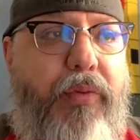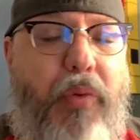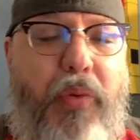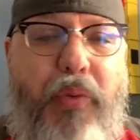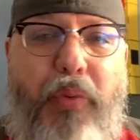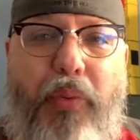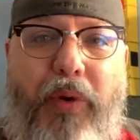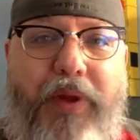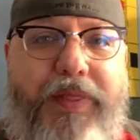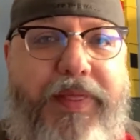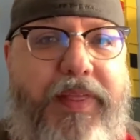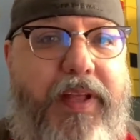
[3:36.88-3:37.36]

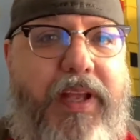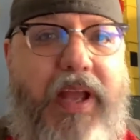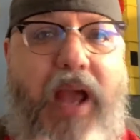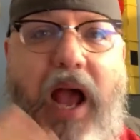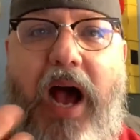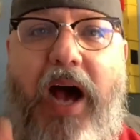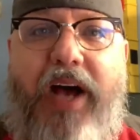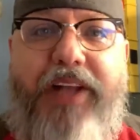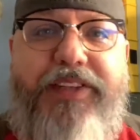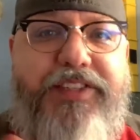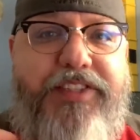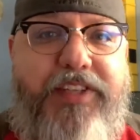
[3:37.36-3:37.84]
what the
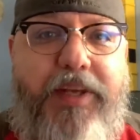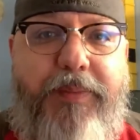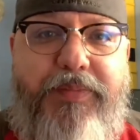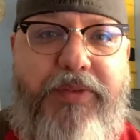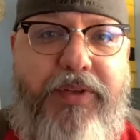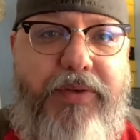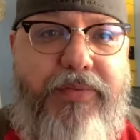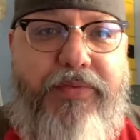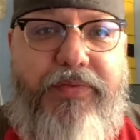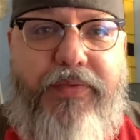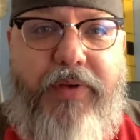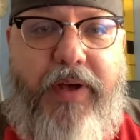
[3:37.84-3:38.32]
concept
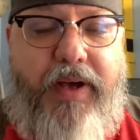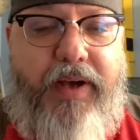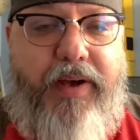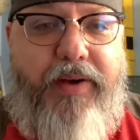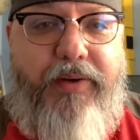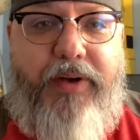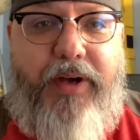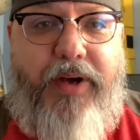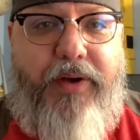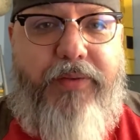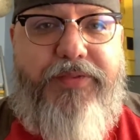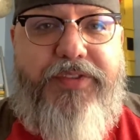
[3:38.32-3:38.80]

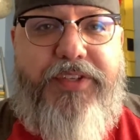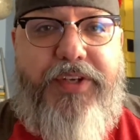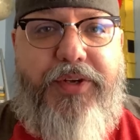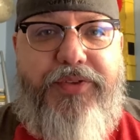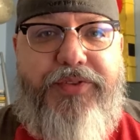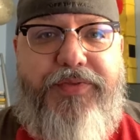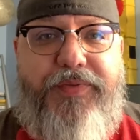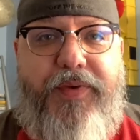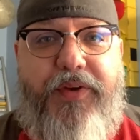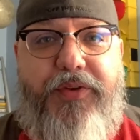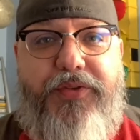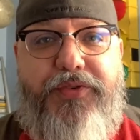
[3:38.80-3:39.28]
of
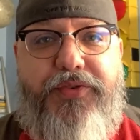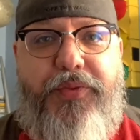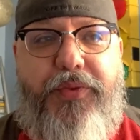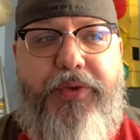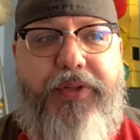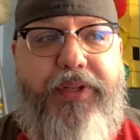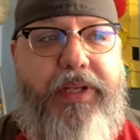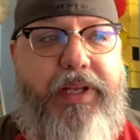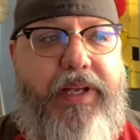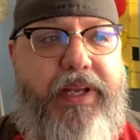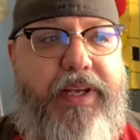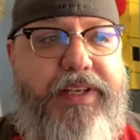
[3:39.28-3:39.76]
sales funnels
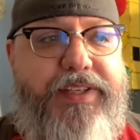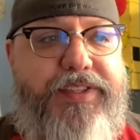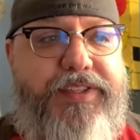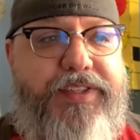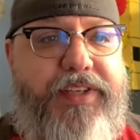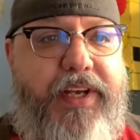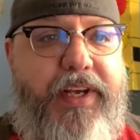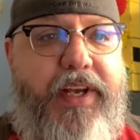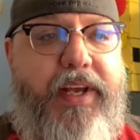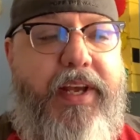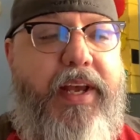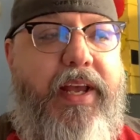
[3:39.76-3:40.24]
really is,
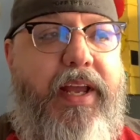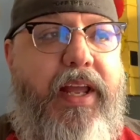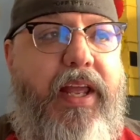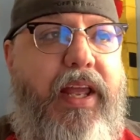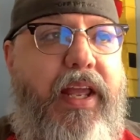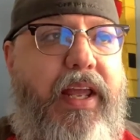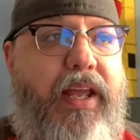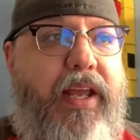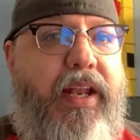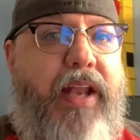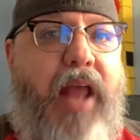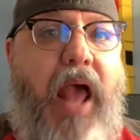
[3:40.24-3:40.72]

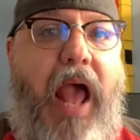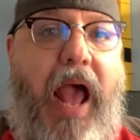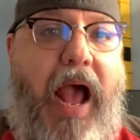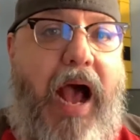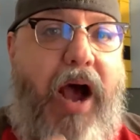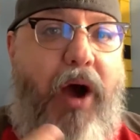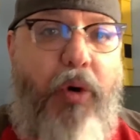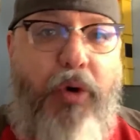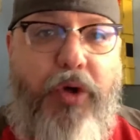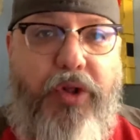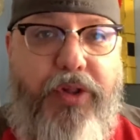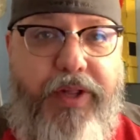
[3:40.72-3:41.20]
and
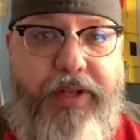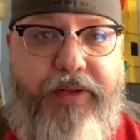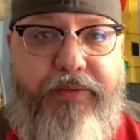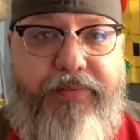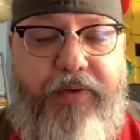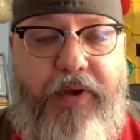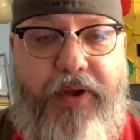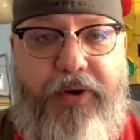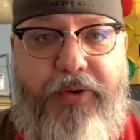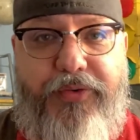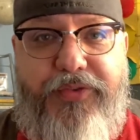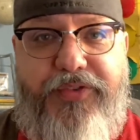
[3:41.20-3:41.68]
how
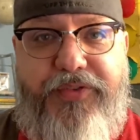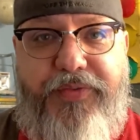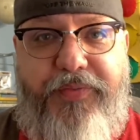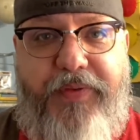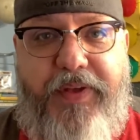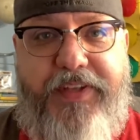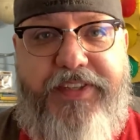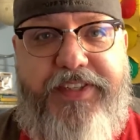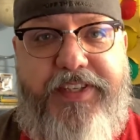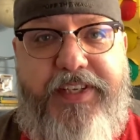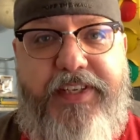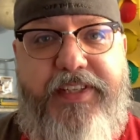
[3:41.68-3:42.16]
ClickFunnels
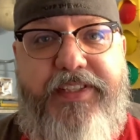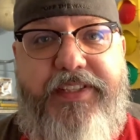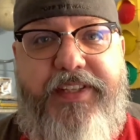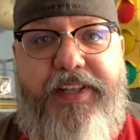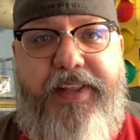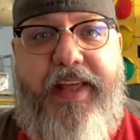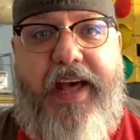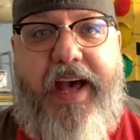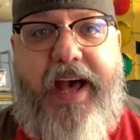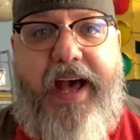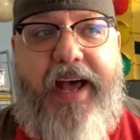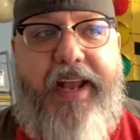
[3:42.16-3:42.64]
fits into
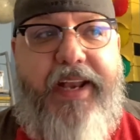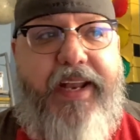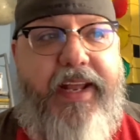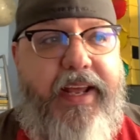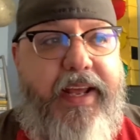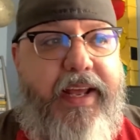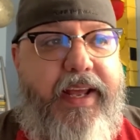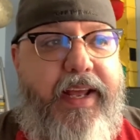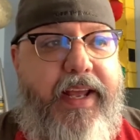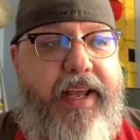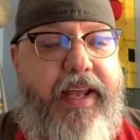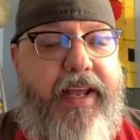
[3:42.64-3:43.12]
that,
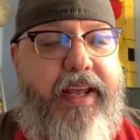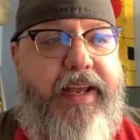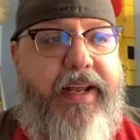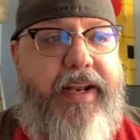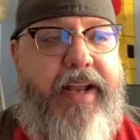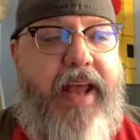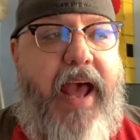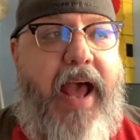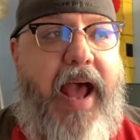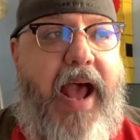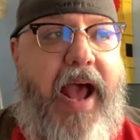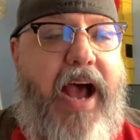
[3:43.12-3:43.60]
and
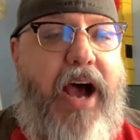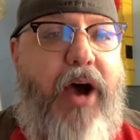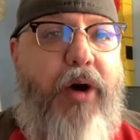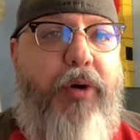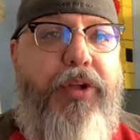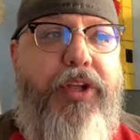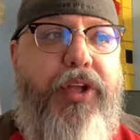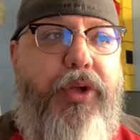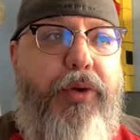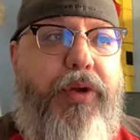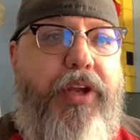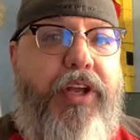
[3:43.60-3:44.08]
how
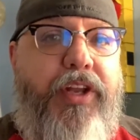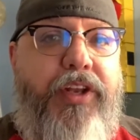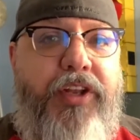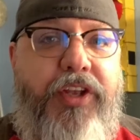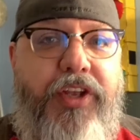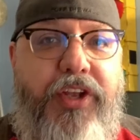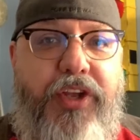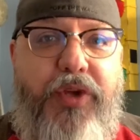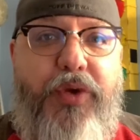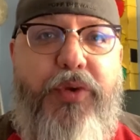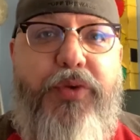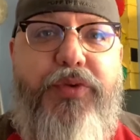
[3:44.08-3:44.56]
you can
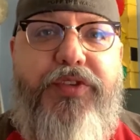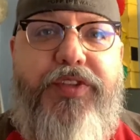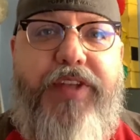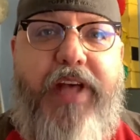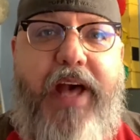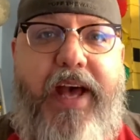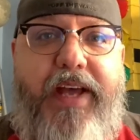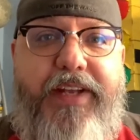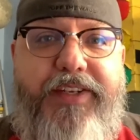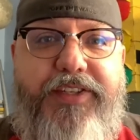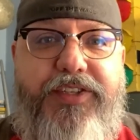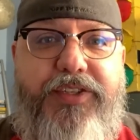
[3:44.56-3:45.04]
use
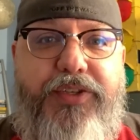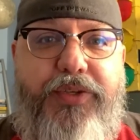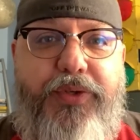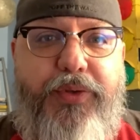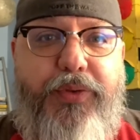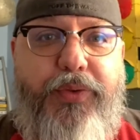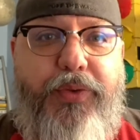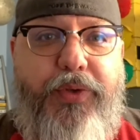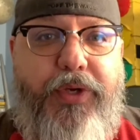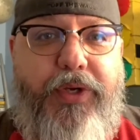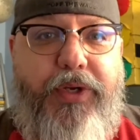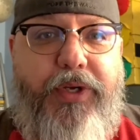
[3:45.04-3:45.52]
that to